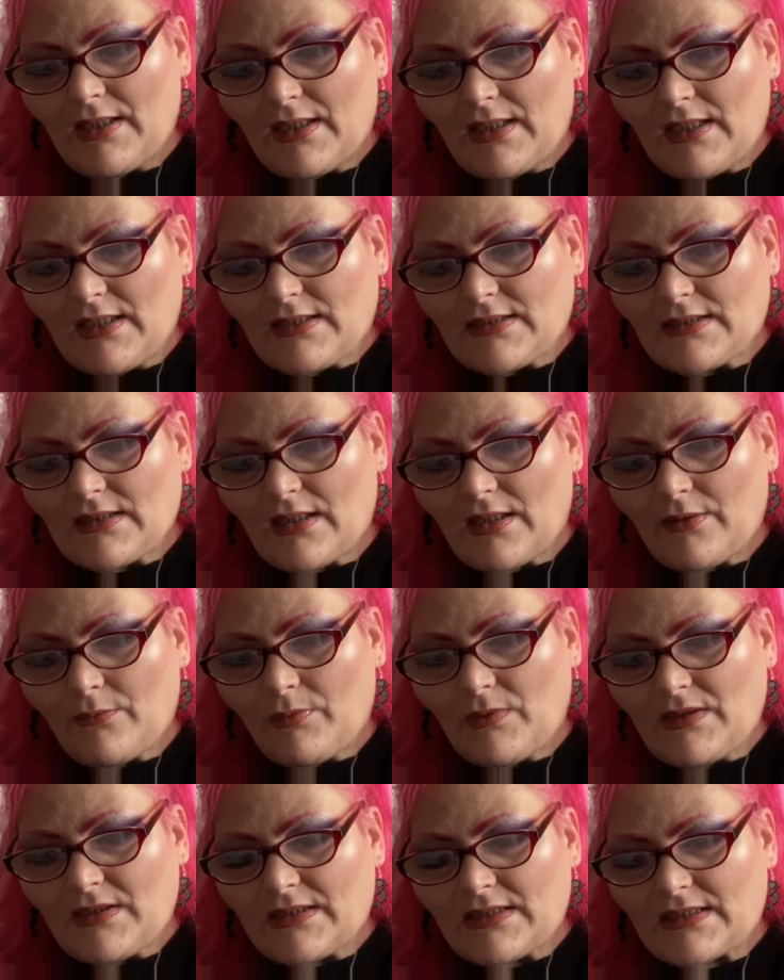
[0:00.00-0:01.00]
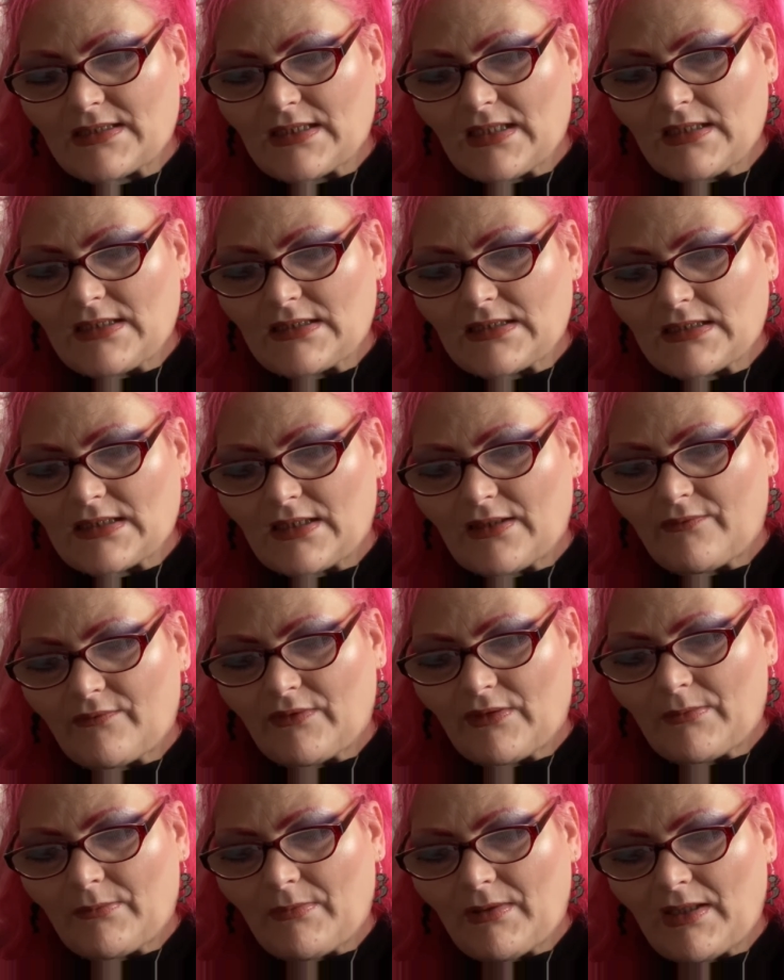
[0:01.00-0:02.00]
is a winter skin
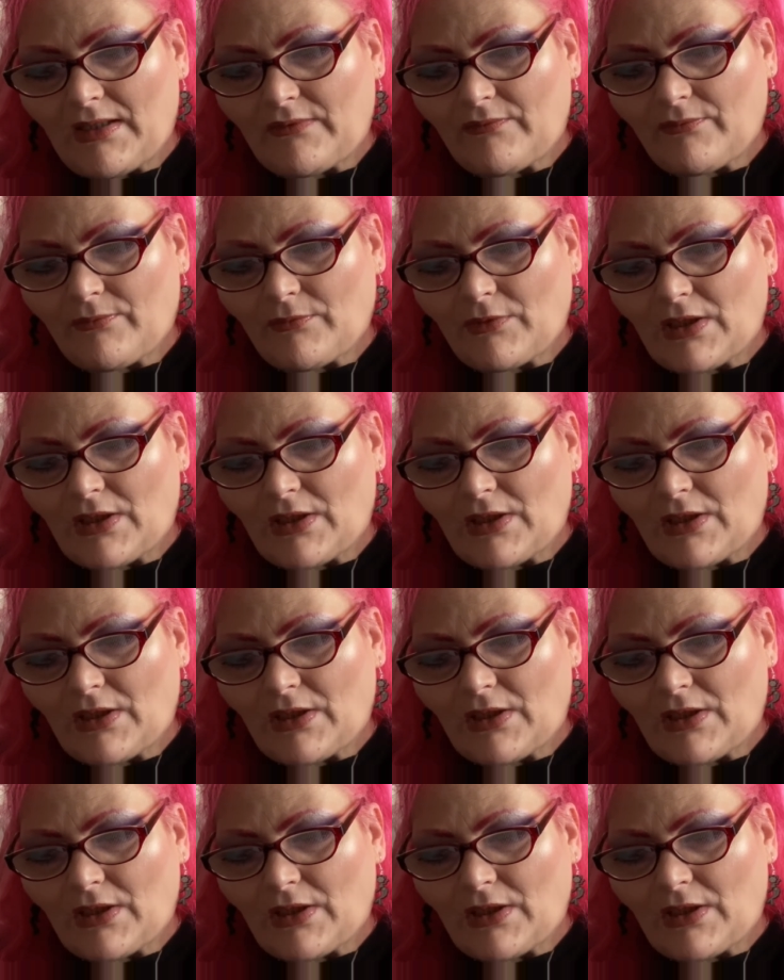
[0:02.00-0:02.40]
saviour made from